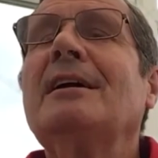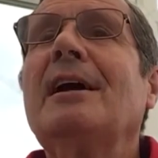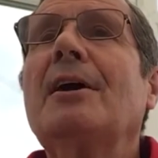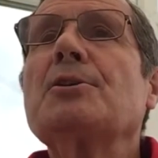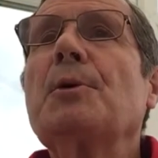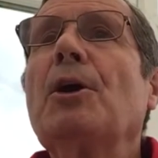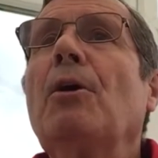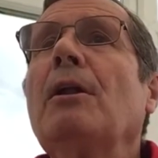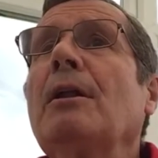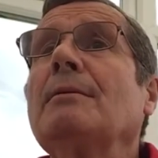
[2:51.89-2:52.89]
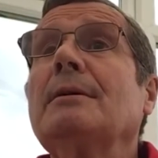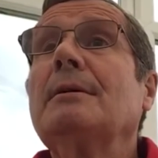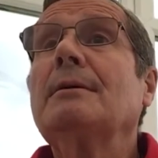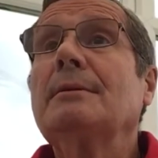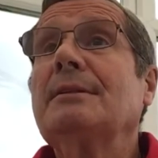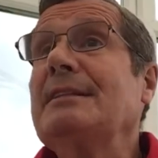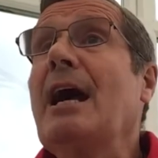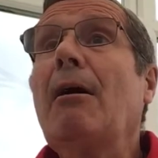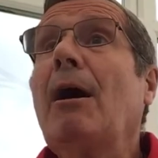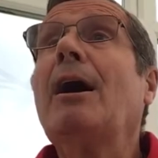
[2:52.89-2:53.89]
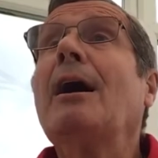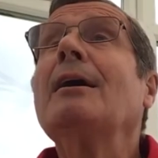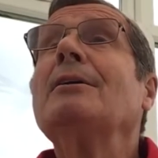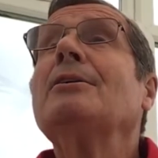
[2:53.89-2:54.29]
as we all now are,